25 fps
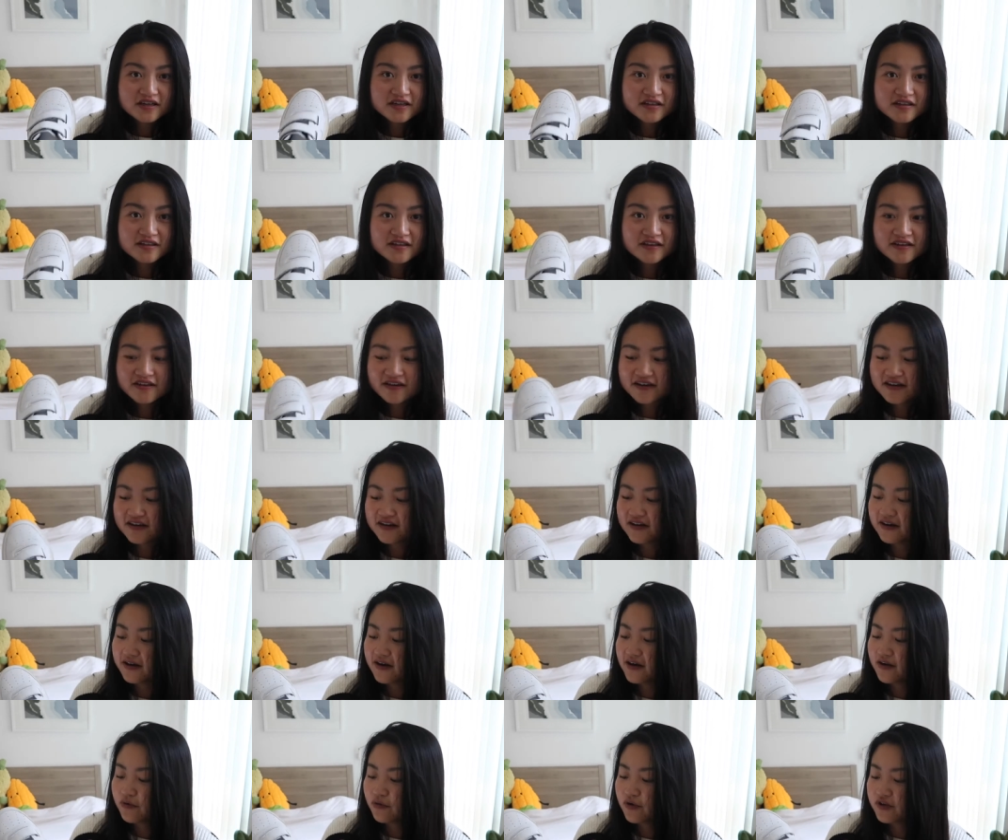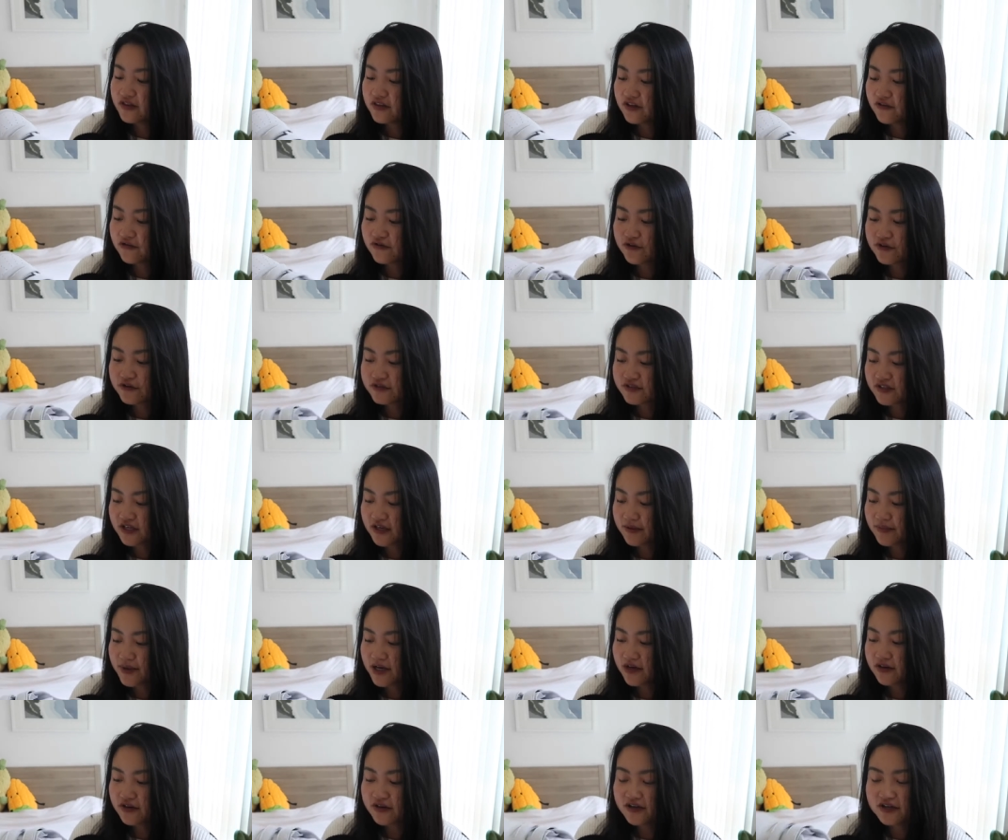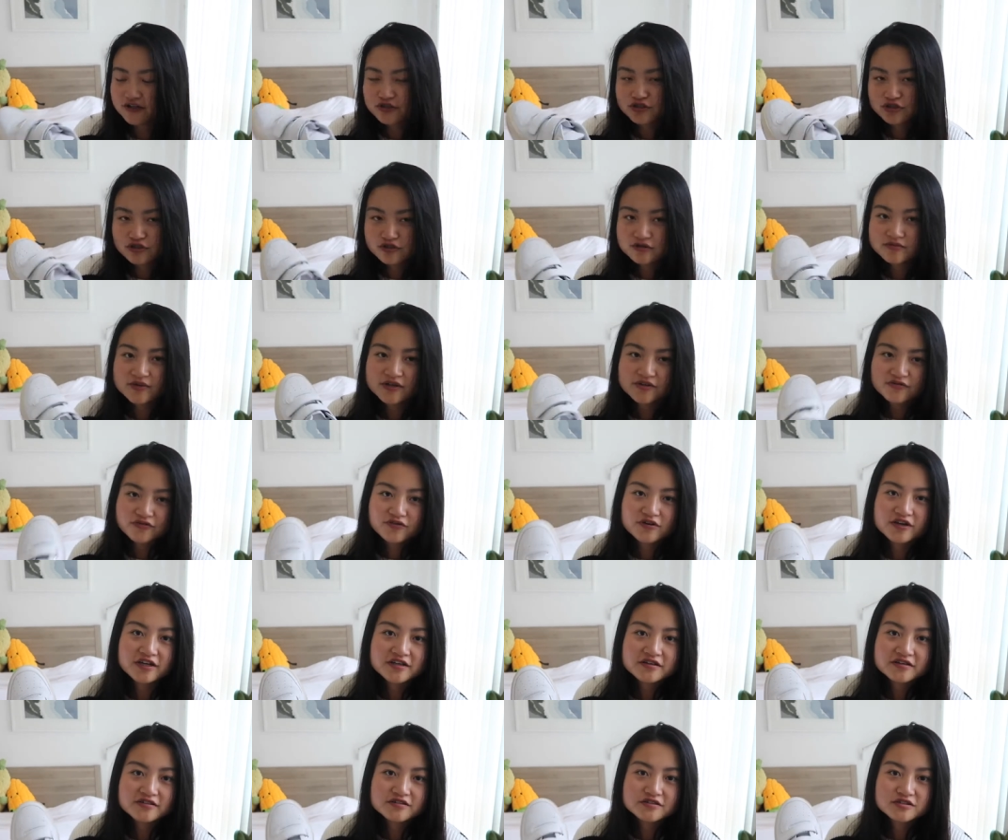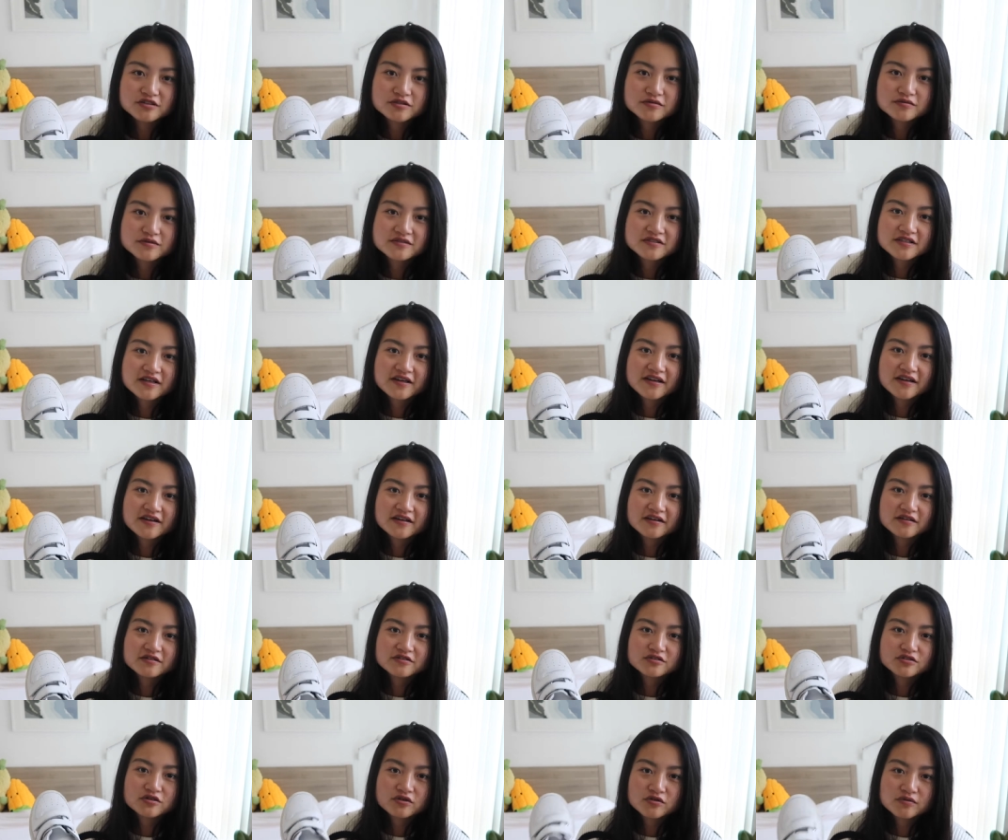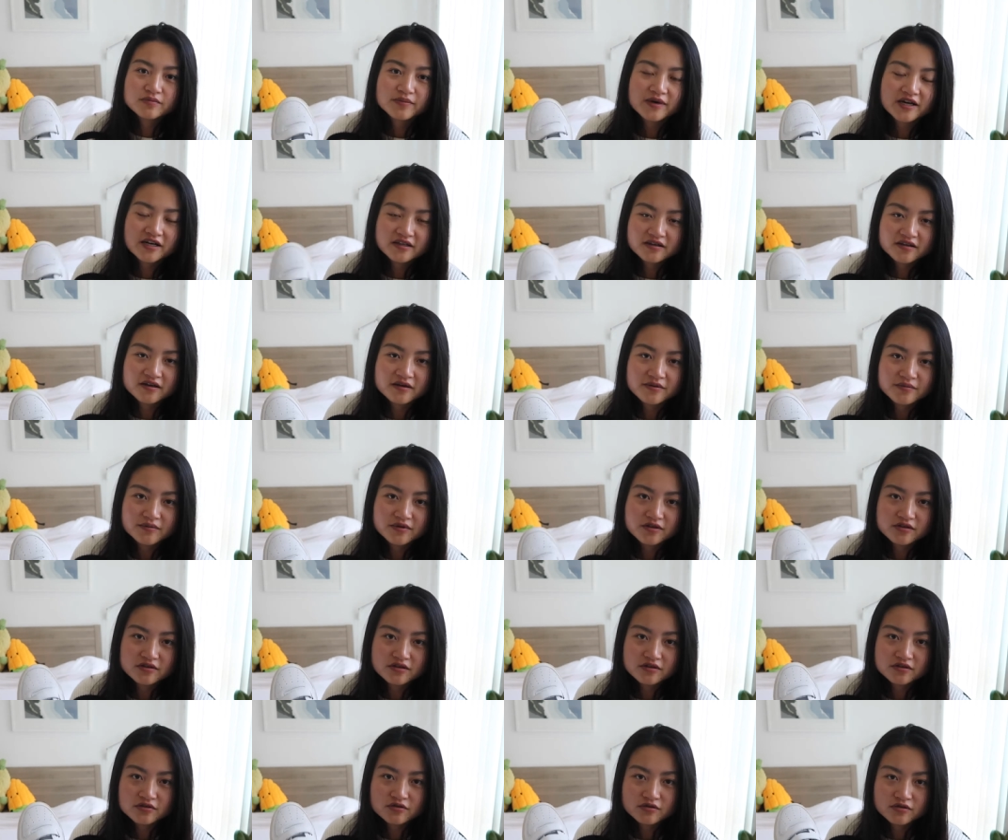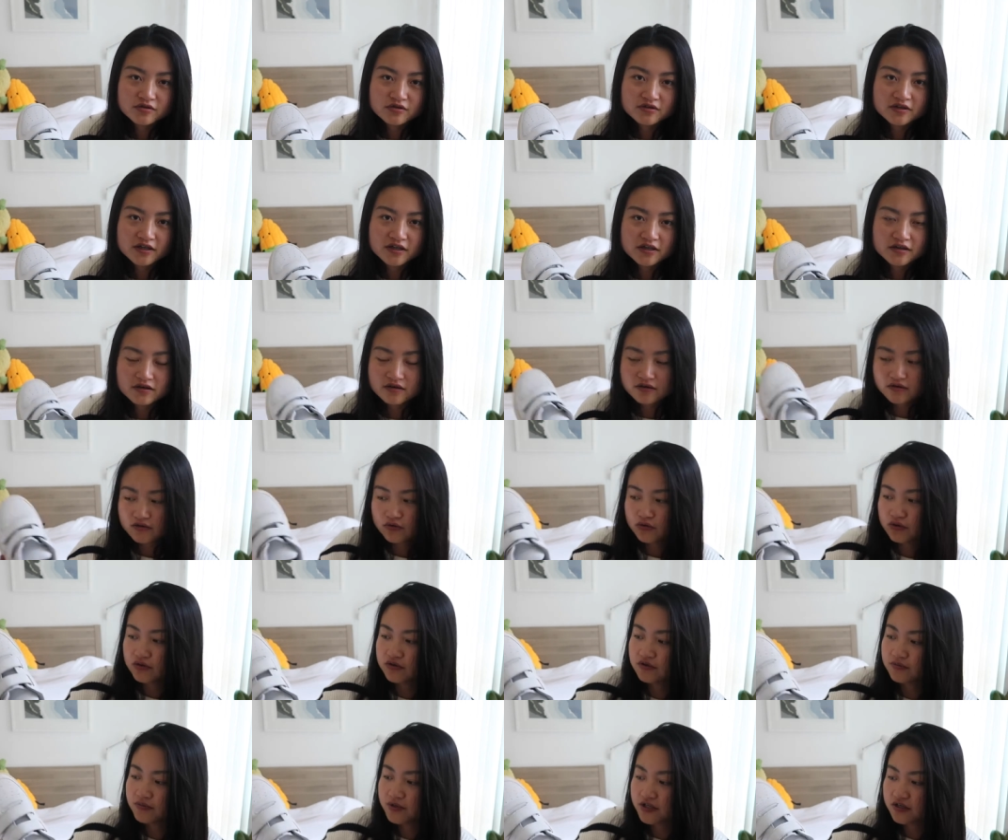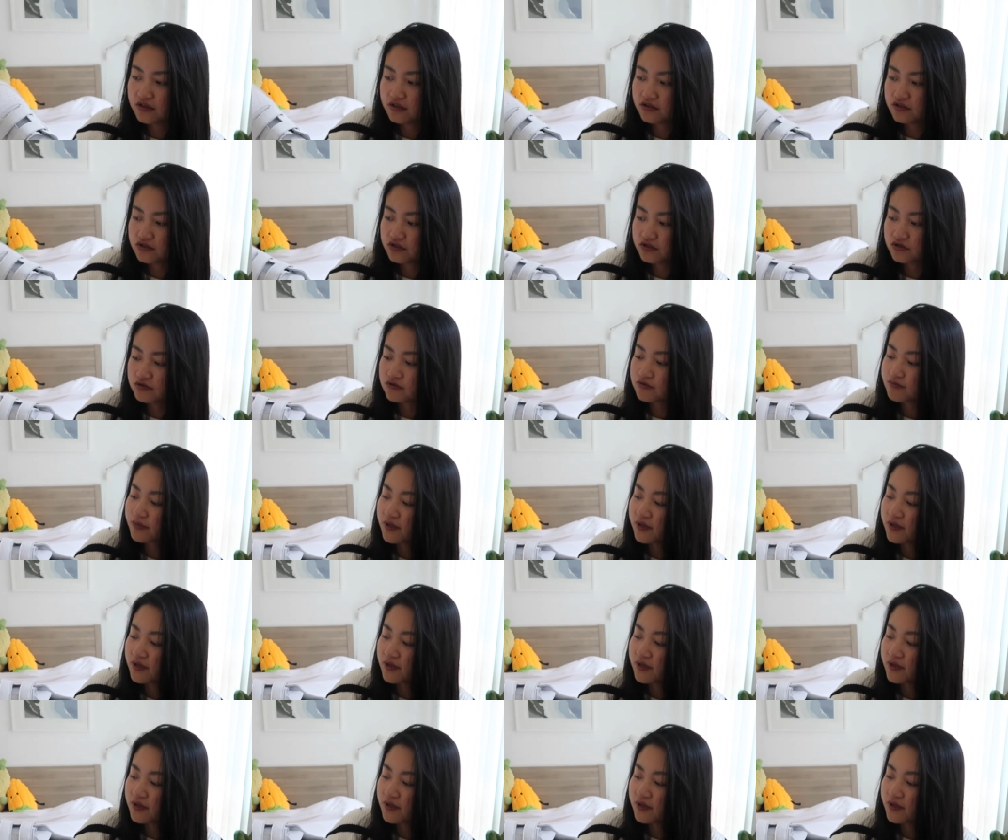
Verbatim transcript: I think when they first came out and I showed my friend, she was like, don't buy them, you look like orthopedic shoes.